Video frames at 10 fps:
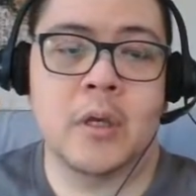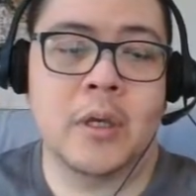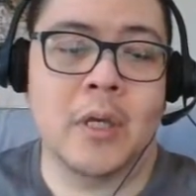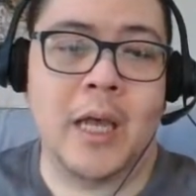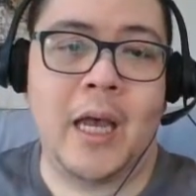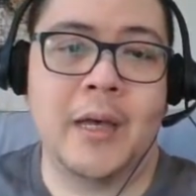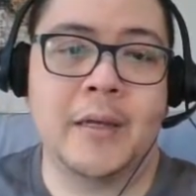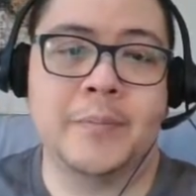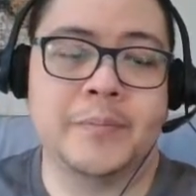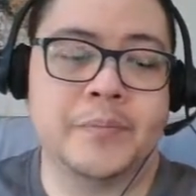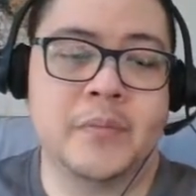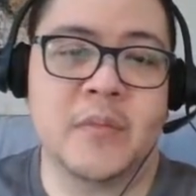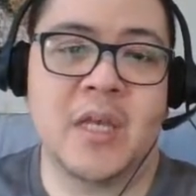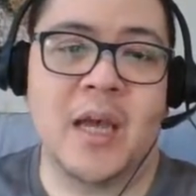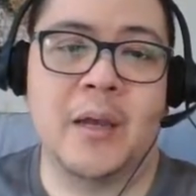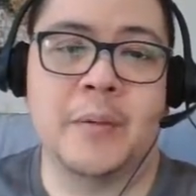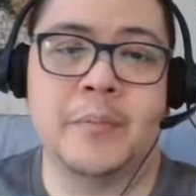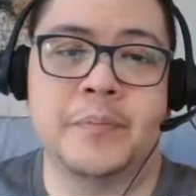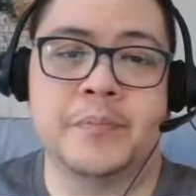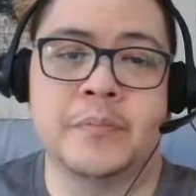Yeah. Okay.
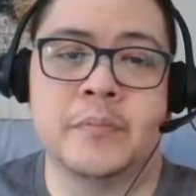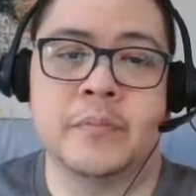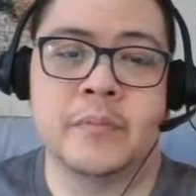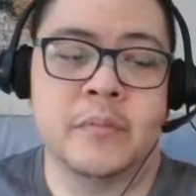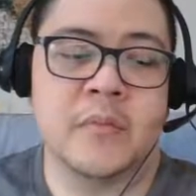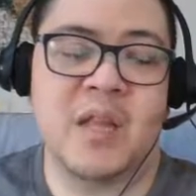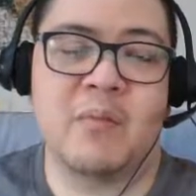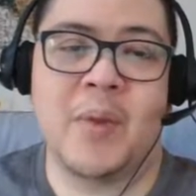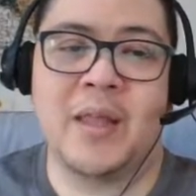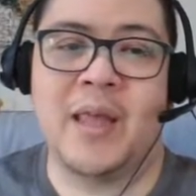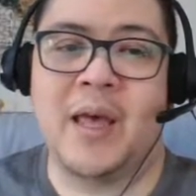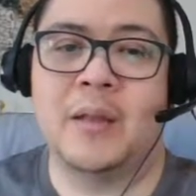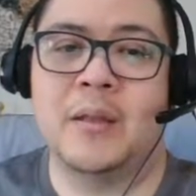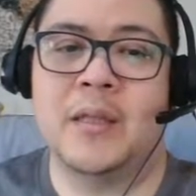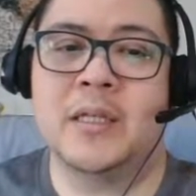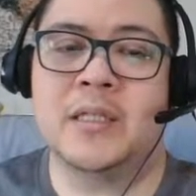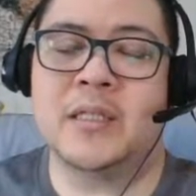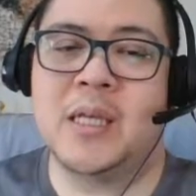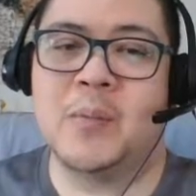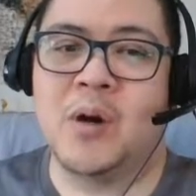Never mind that. Let's just
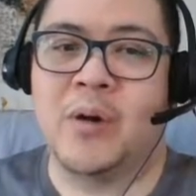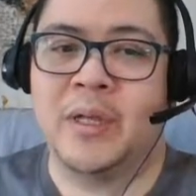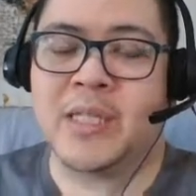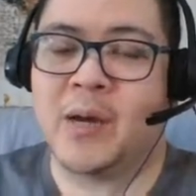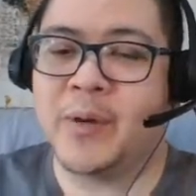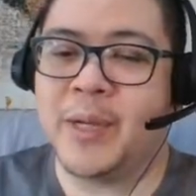keep going, shall we?